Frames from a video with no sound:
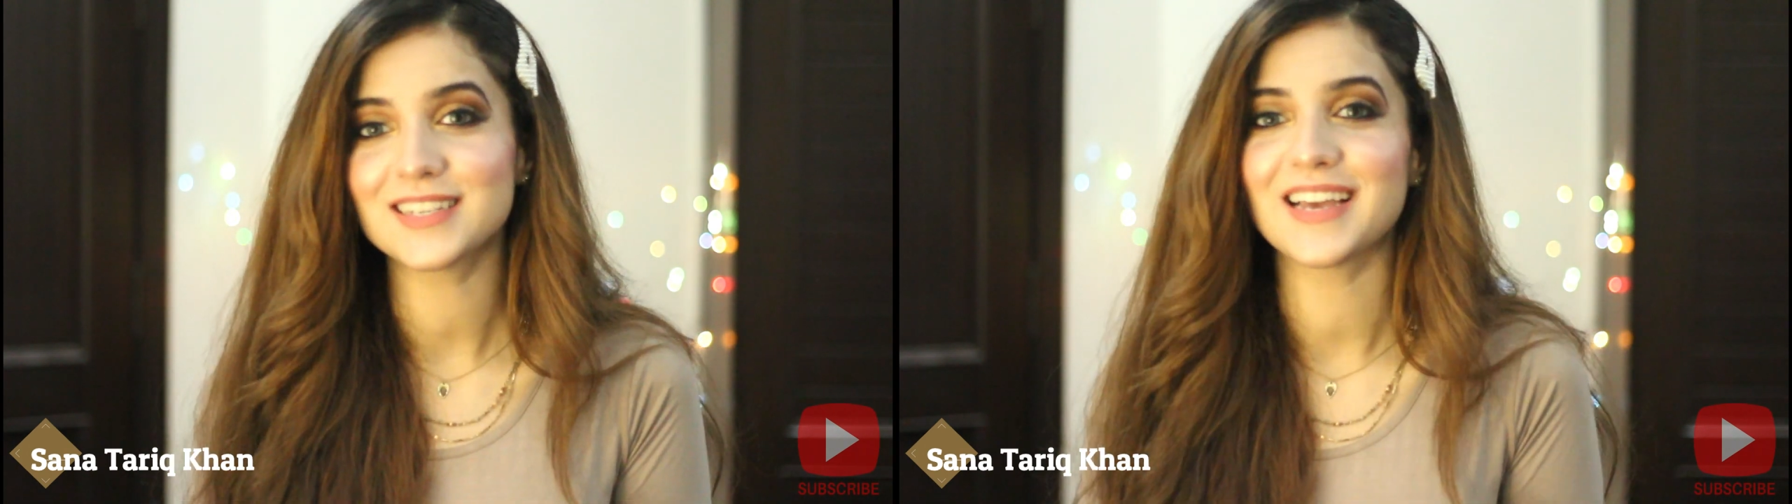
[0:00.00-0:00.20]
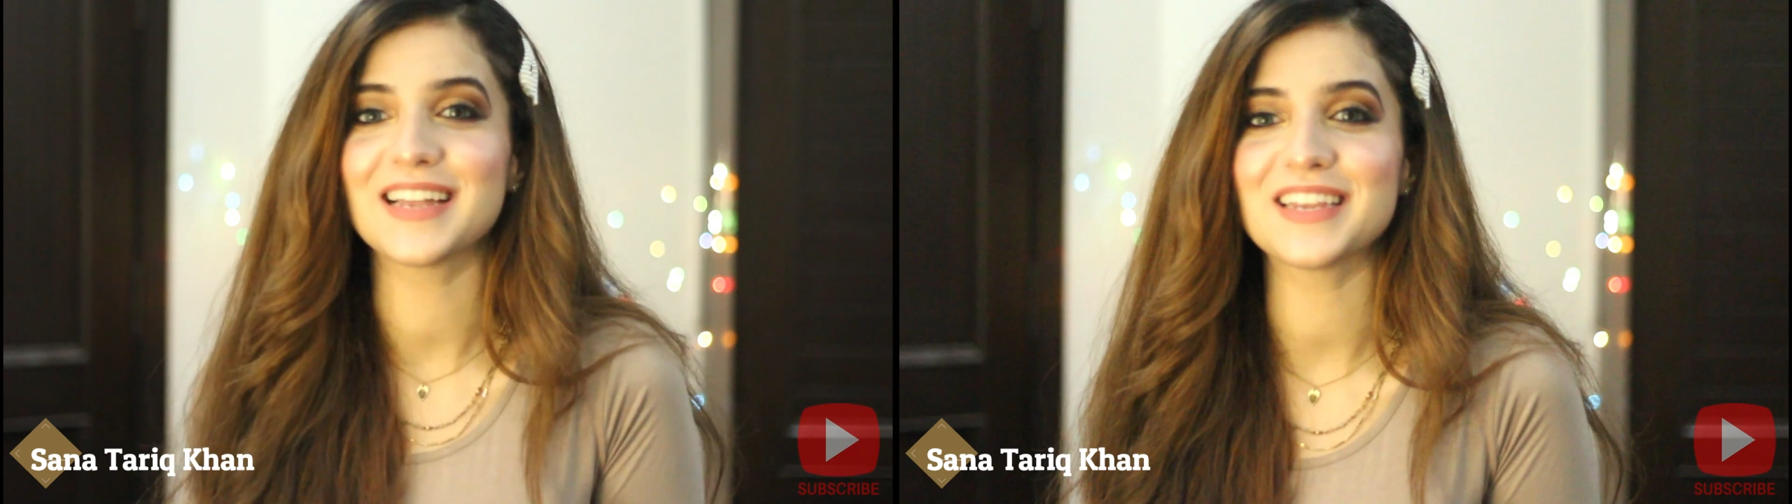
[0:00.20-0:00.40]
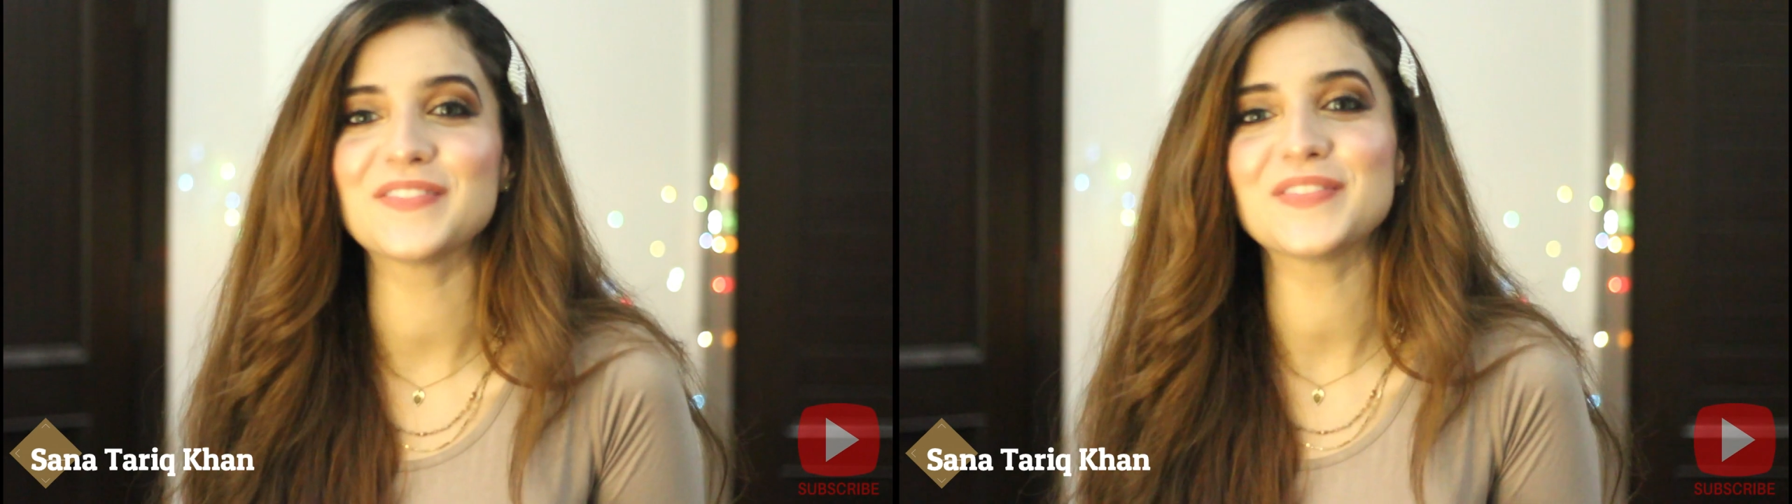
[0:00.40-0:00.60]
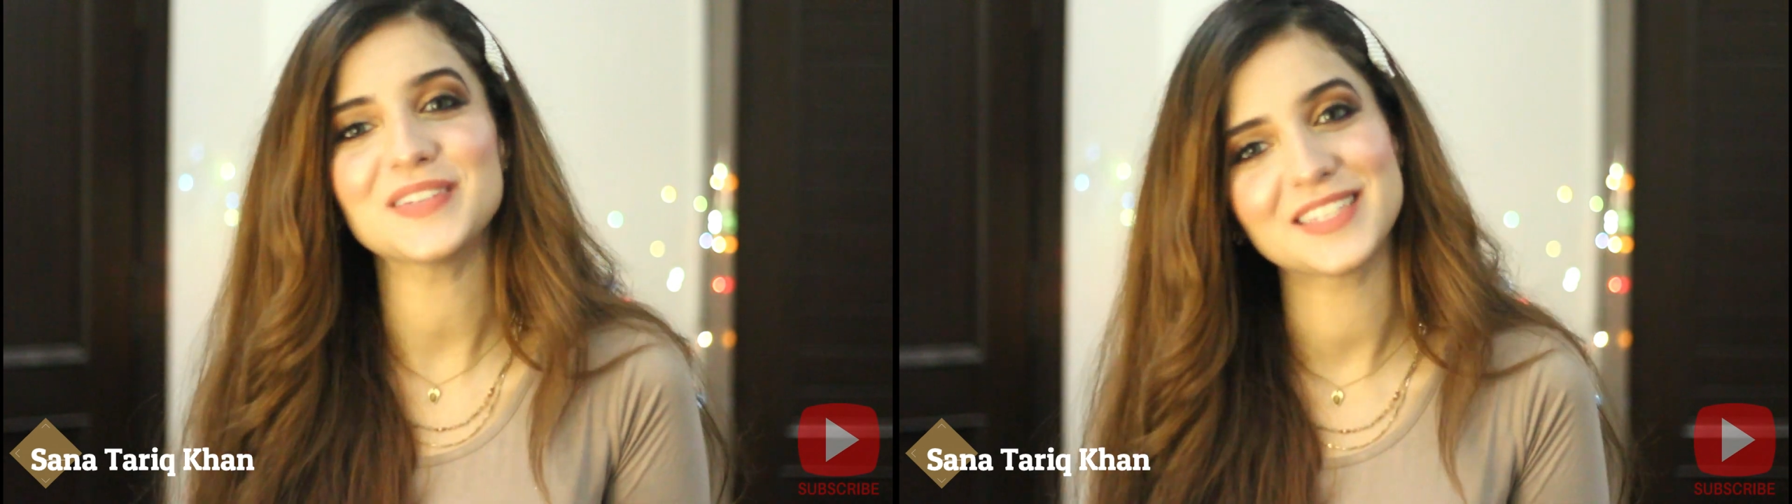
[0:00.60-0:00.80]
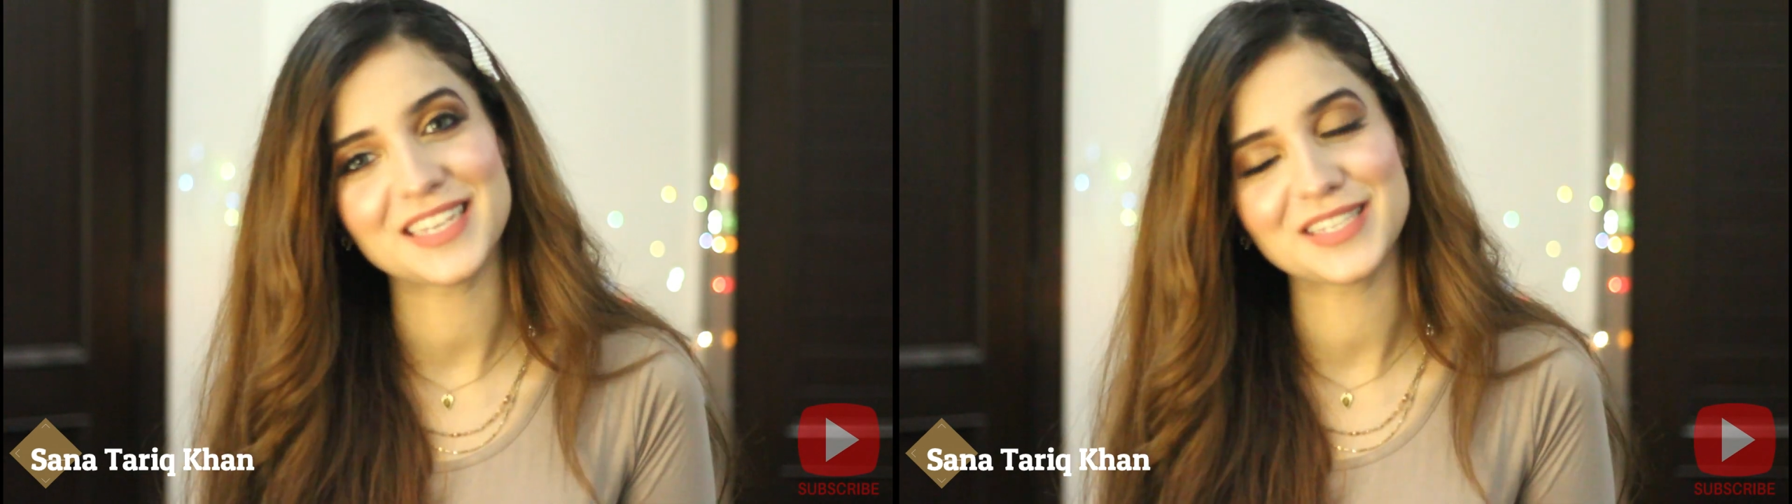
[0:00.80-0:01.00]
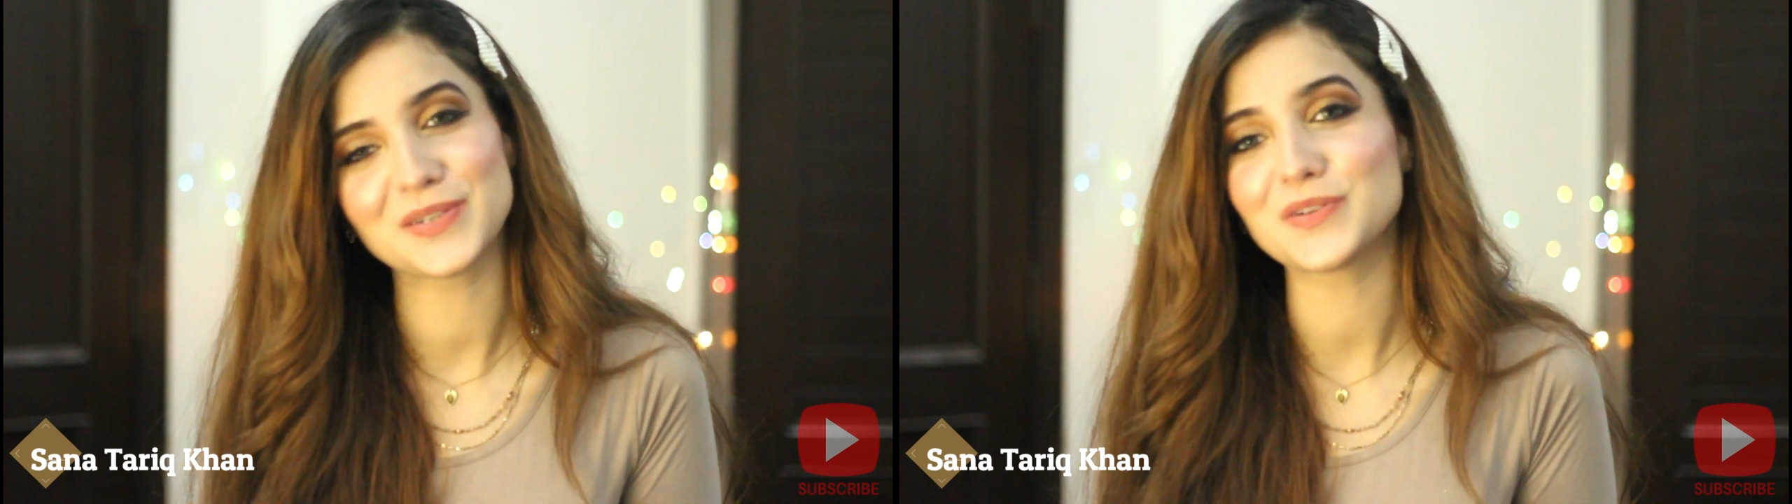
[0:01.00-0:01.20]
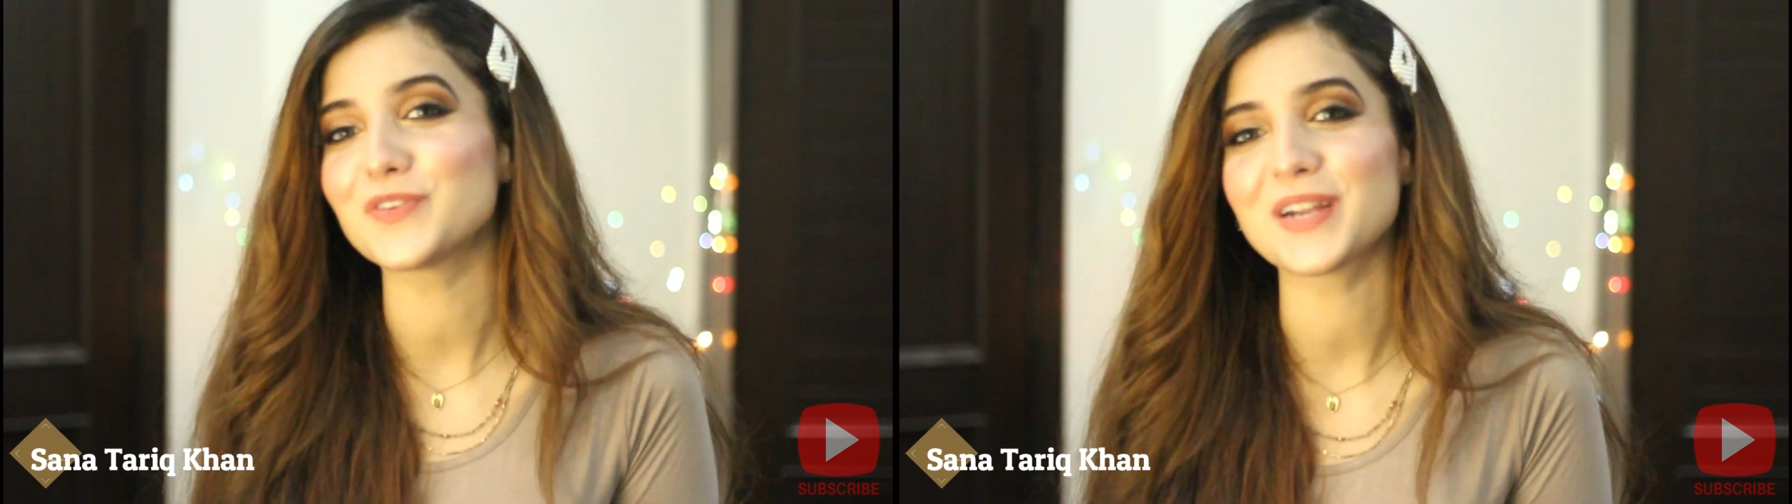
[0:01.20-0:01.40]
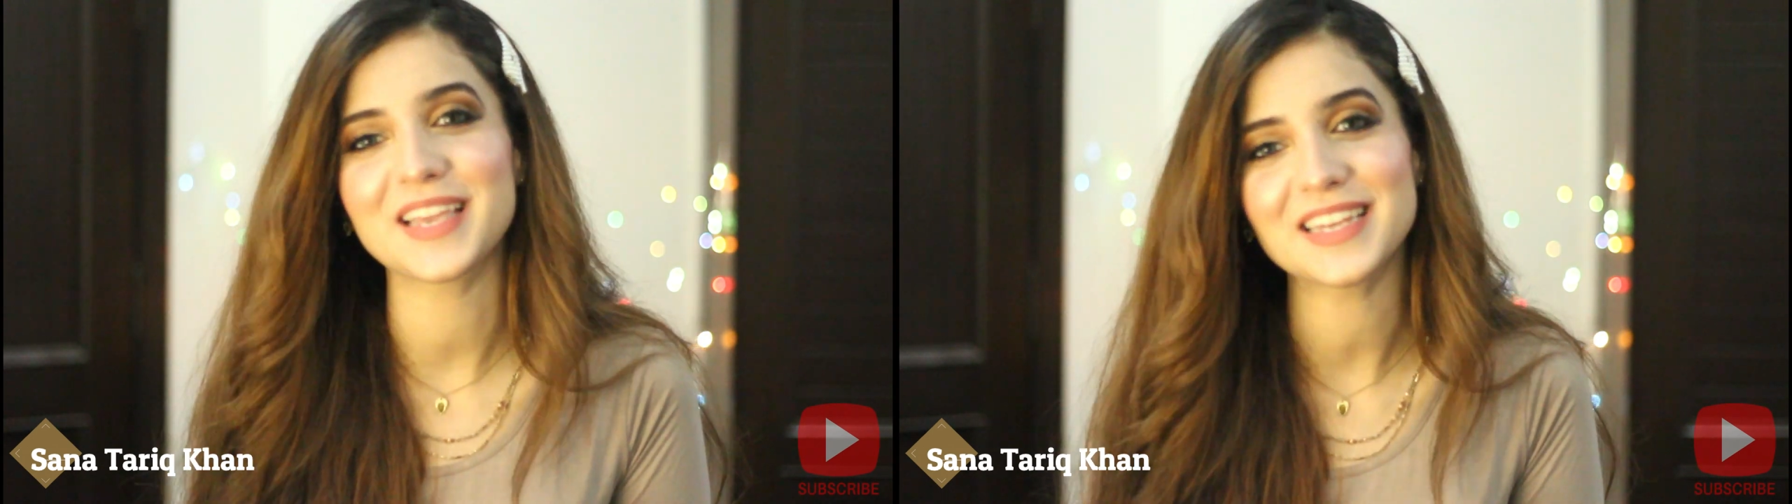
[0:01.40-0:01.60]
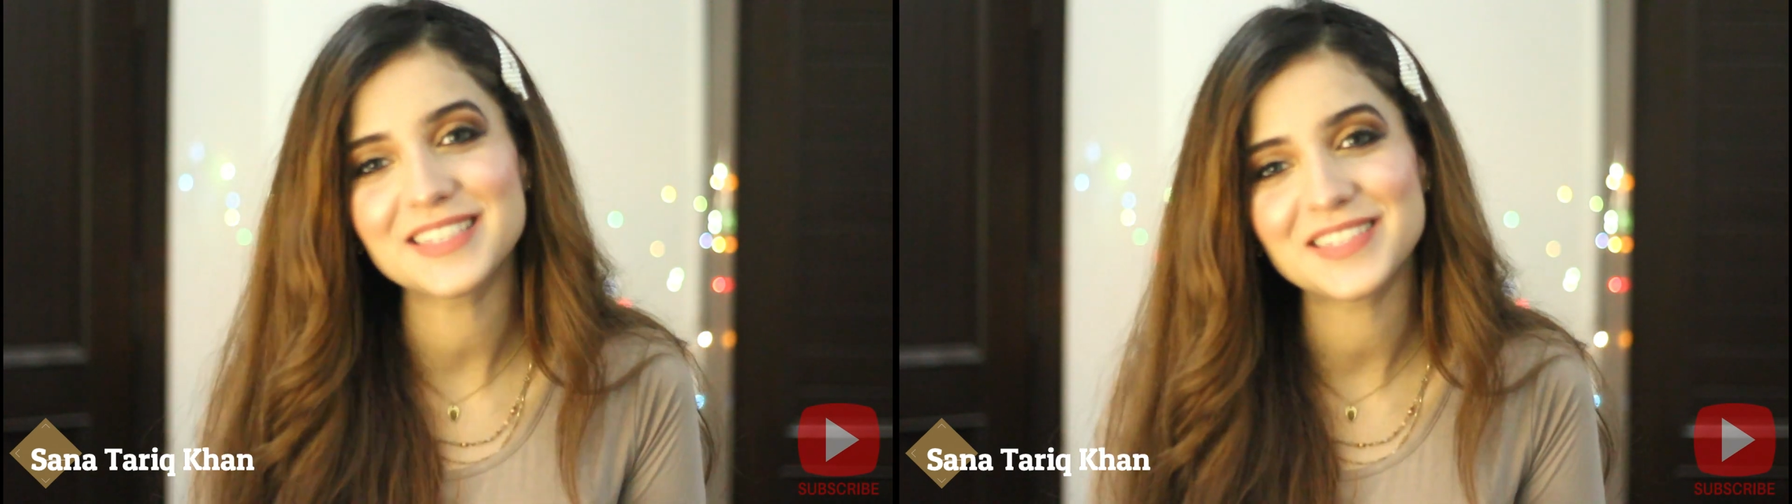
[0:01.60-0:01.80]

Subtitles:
and if you did, don't forget